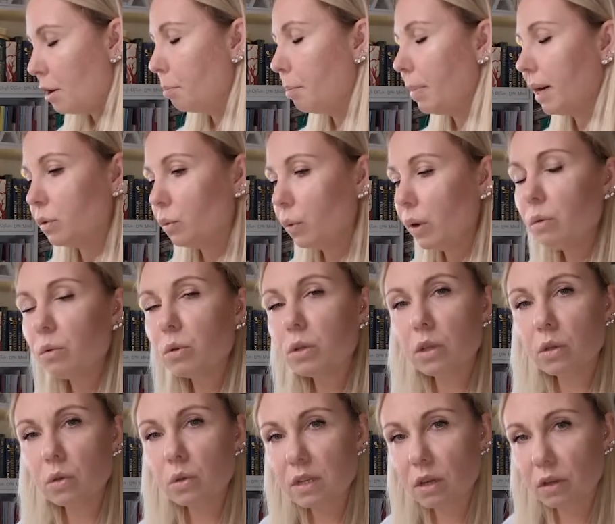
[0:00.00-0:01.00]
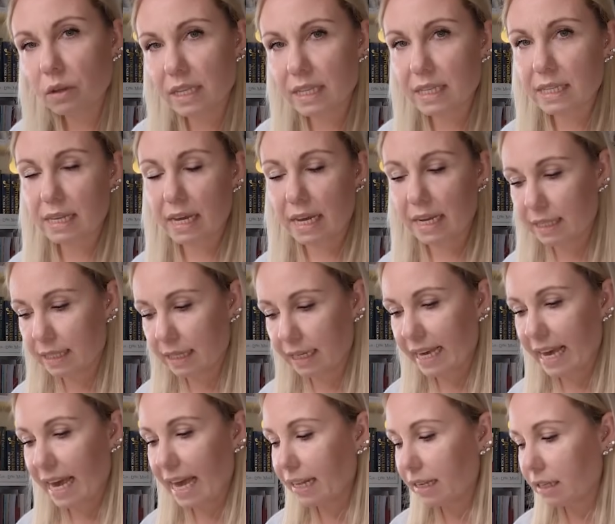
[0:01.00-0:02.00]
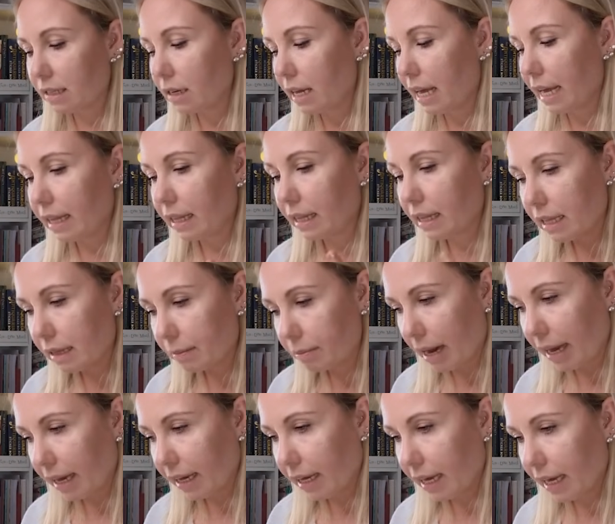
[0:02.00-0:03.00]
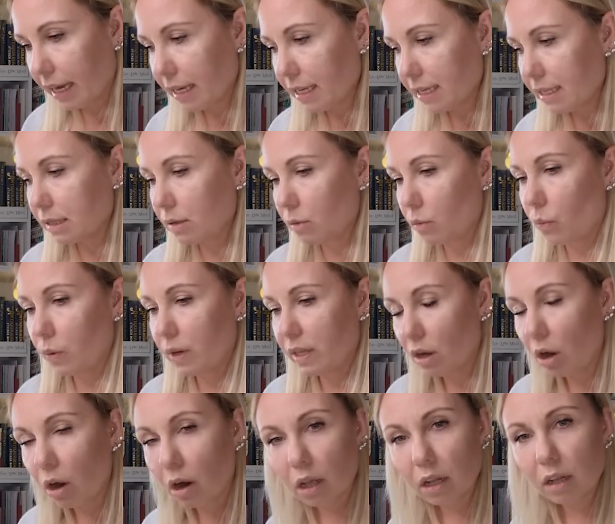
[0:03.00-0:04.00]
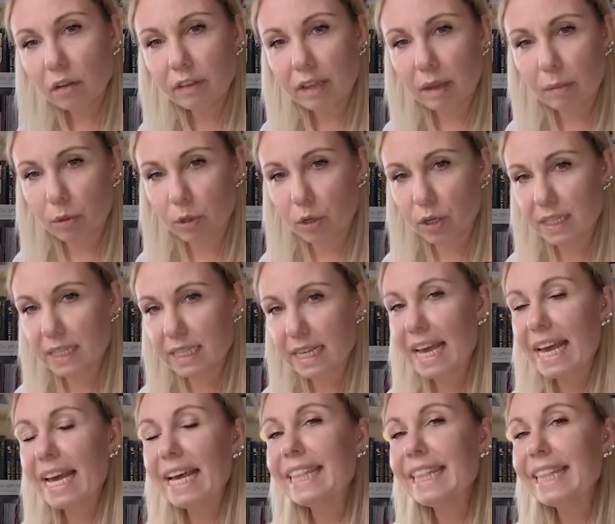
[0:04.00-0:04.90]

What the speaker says: but we would lose on the sizing. And in my case, with all of the books,